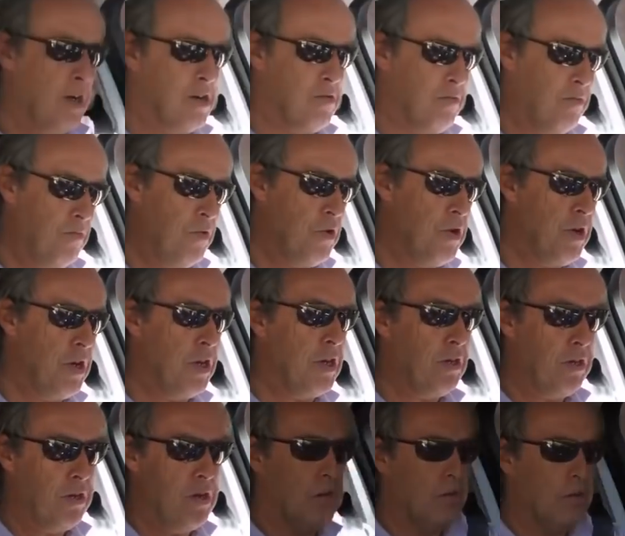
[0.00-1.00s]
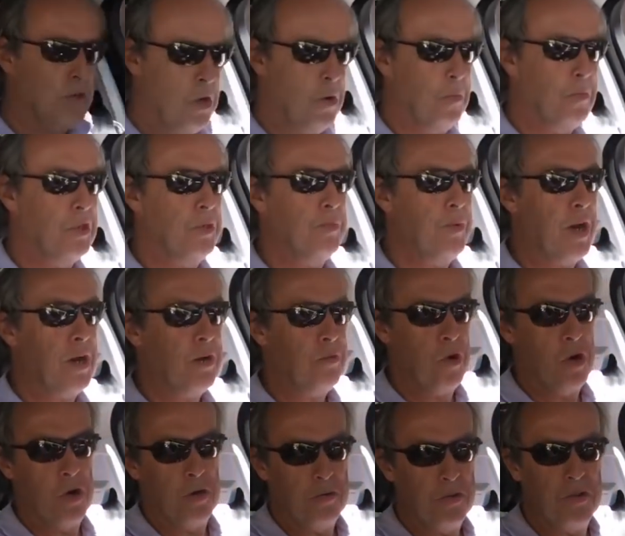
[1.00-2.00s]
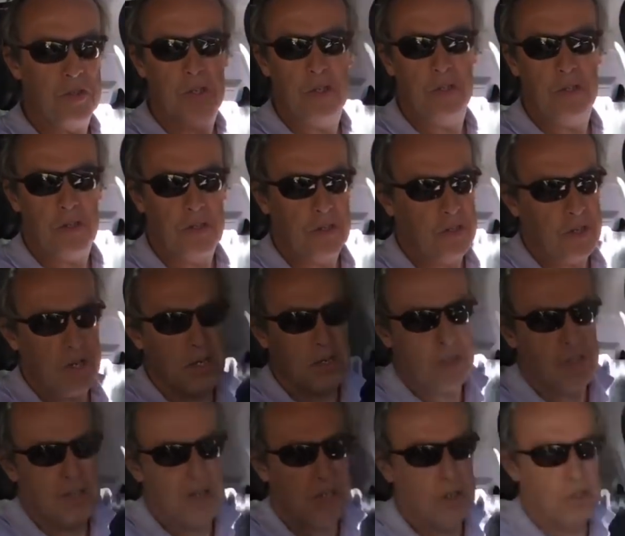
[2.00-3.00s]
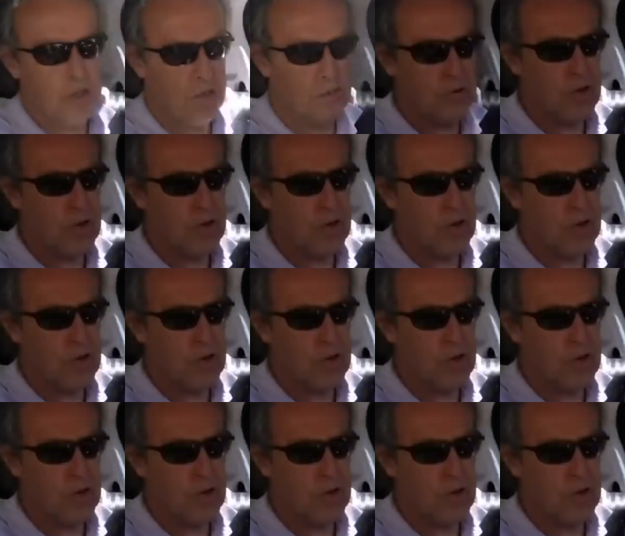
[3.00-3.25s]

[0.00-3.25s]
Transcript: a really top spec one was in the 60s,